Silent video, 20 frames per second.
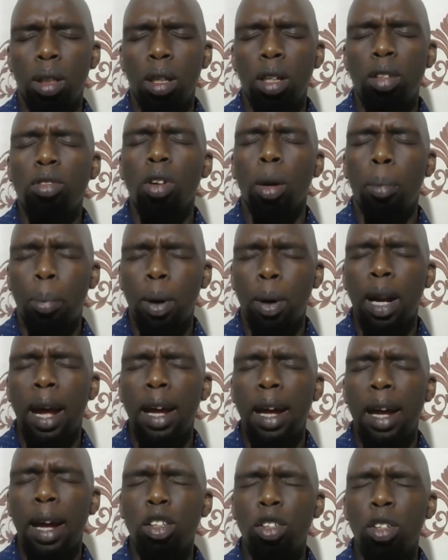It's our
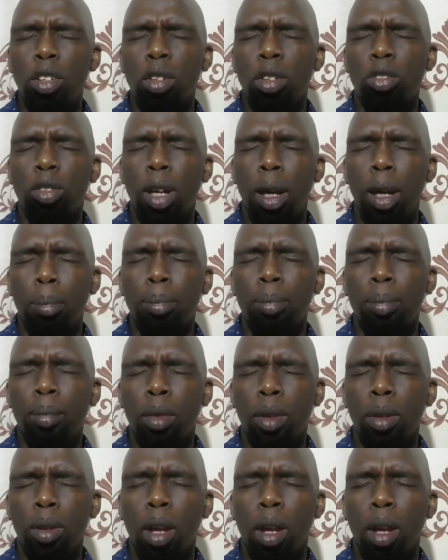prayer in Jesus' name.
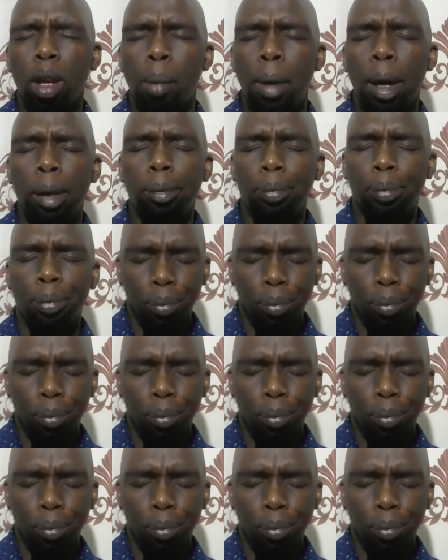Amen.